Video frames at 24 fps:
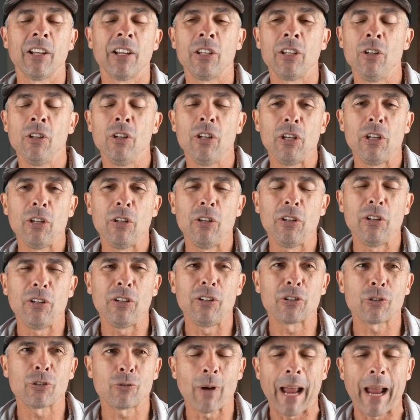you, you
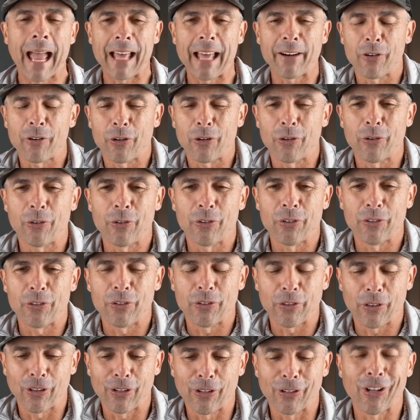straddle
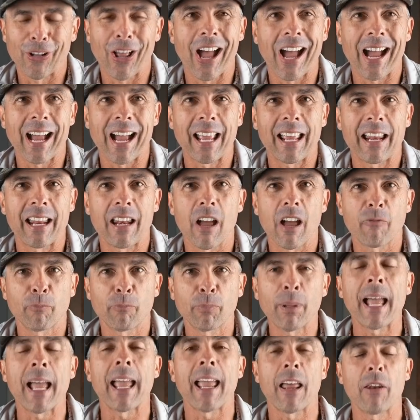the line of
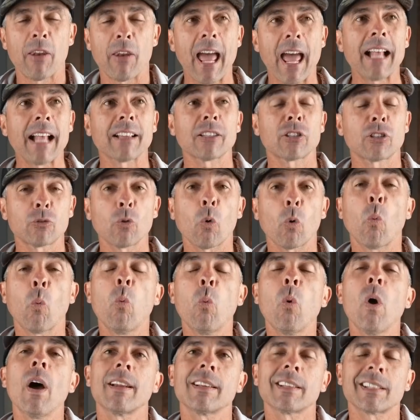play. And that's
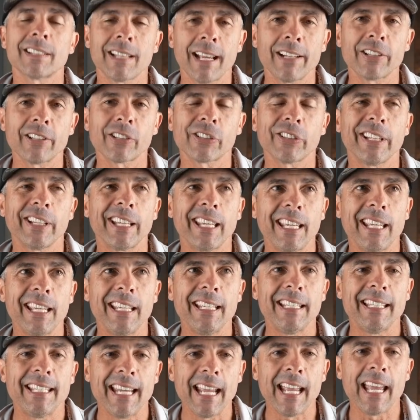what essentially
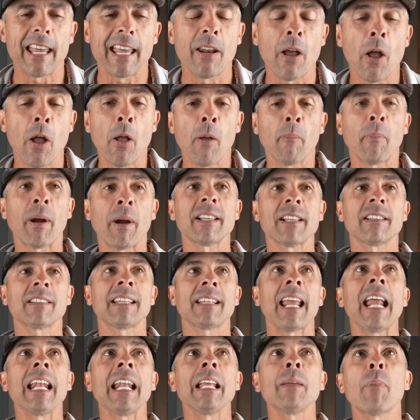he did by
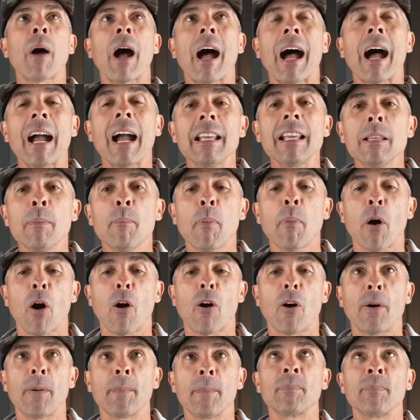standing behind the
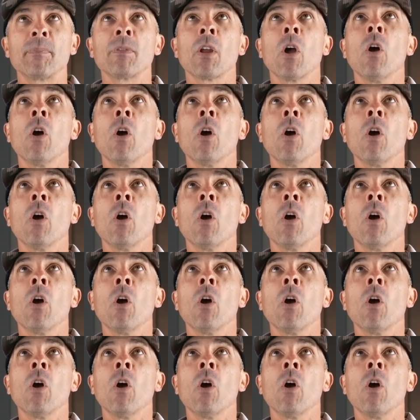ball,